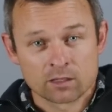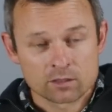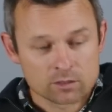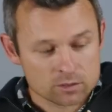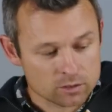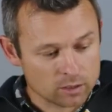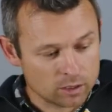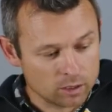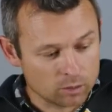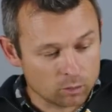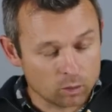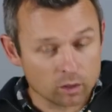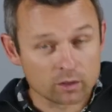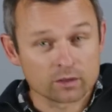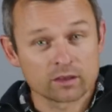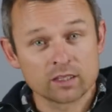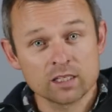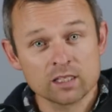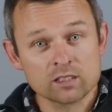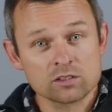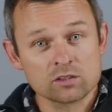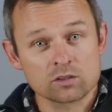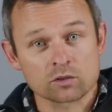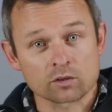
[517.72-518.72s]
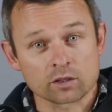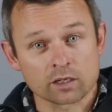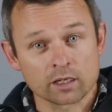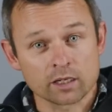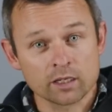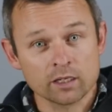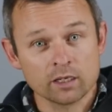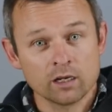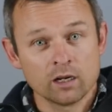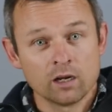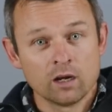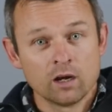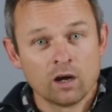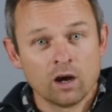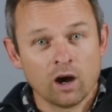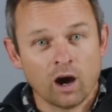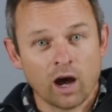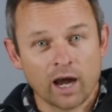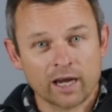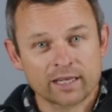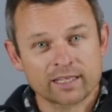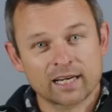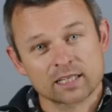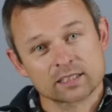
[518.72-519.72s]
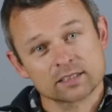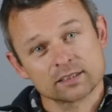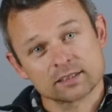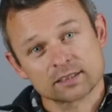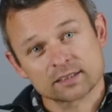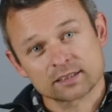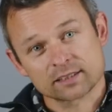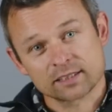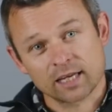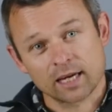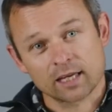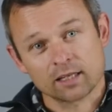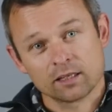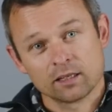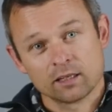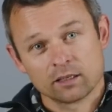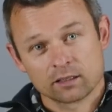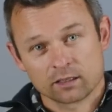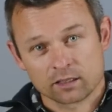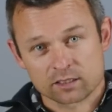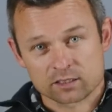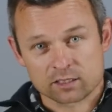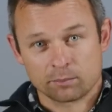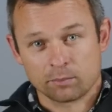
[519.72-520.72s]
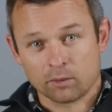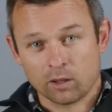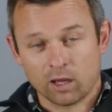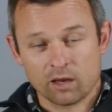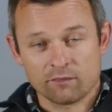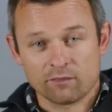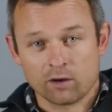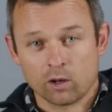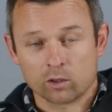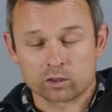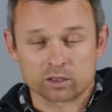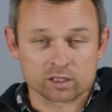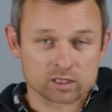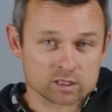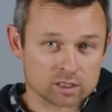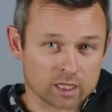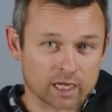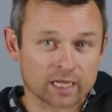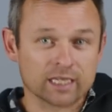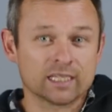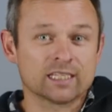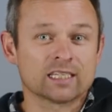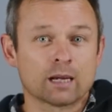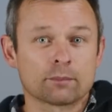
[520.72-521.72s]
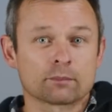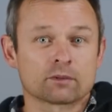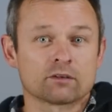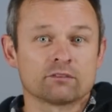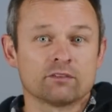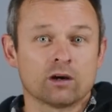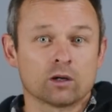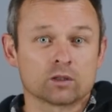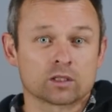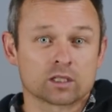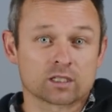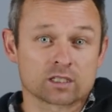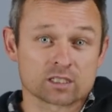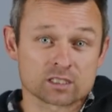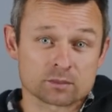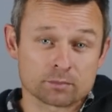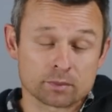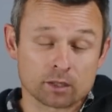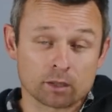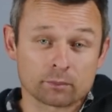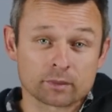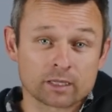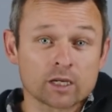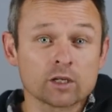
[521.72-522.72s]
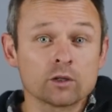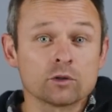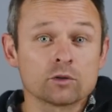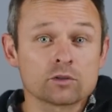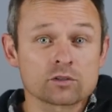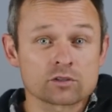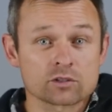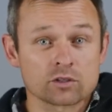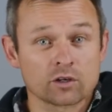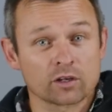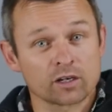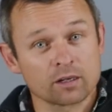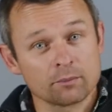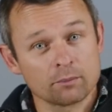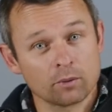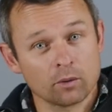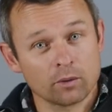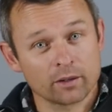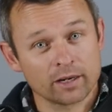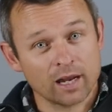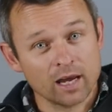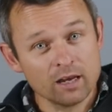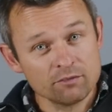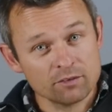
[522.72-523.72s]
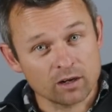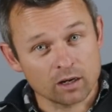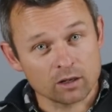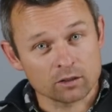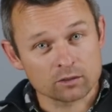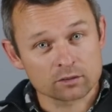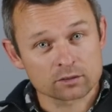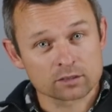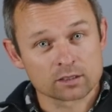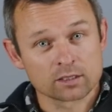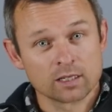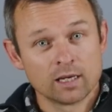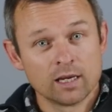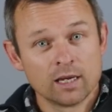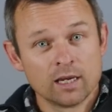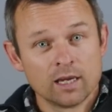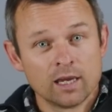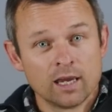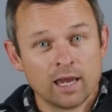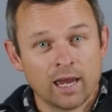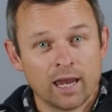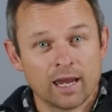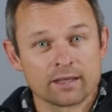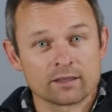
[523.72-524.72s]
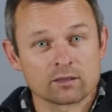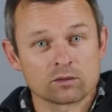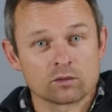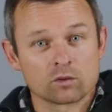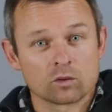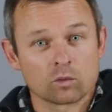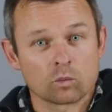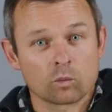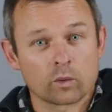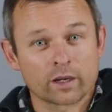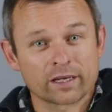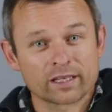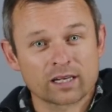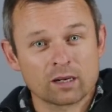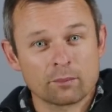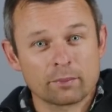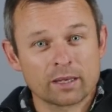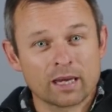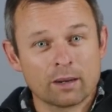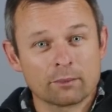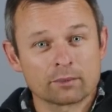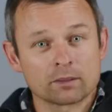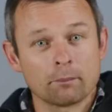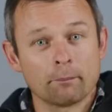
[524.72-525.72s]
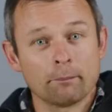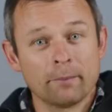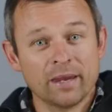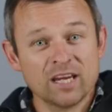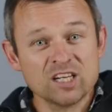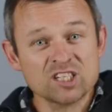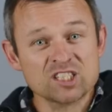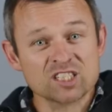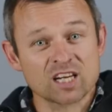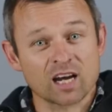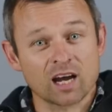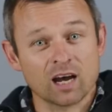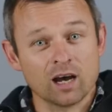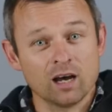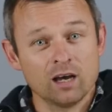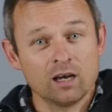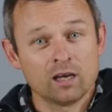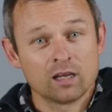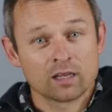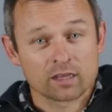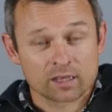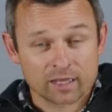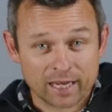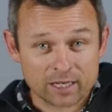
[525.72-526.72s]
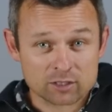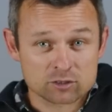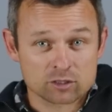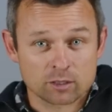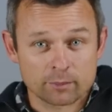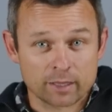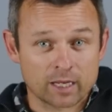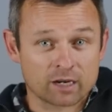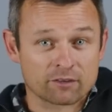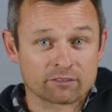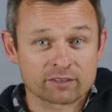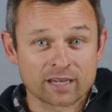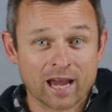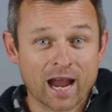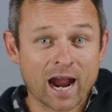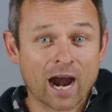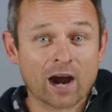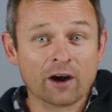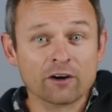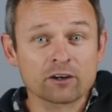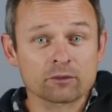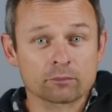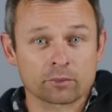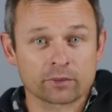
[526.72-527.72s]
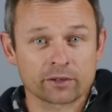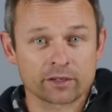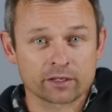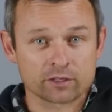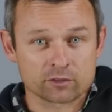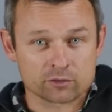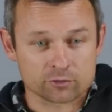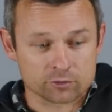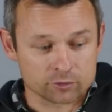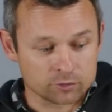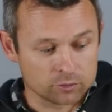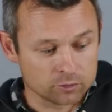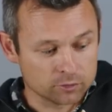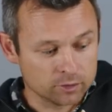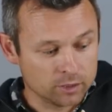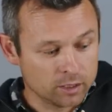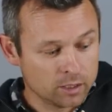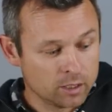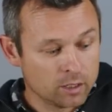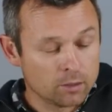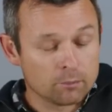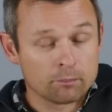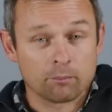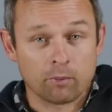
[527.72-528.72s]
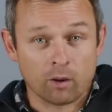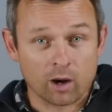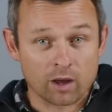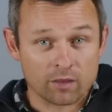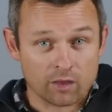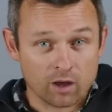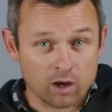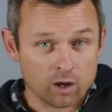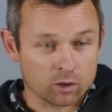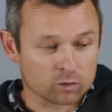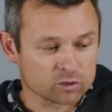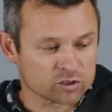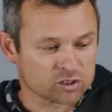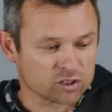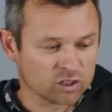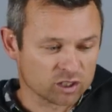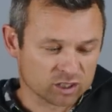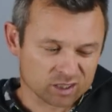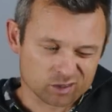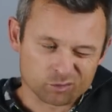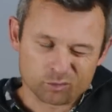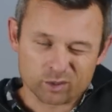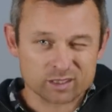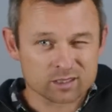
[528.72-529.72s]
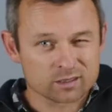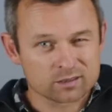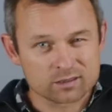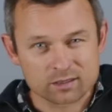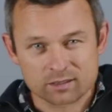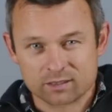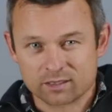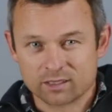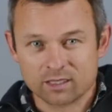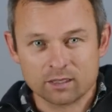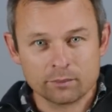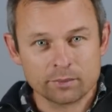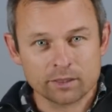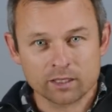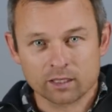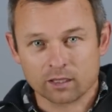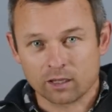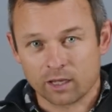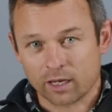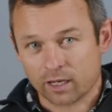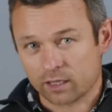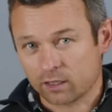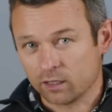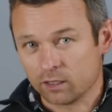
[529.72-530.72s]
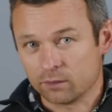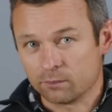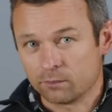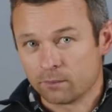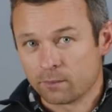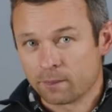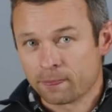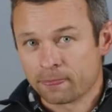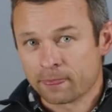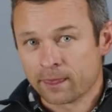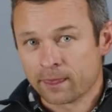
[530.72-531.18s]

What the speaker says: So on this unit, I can actually set the supply voltage to any number of voltages, but I'm going to use 13.8 volts. And we're going to be able to measure the actual amount of current being drawn by the whole circuit, which is just going to be a light globe.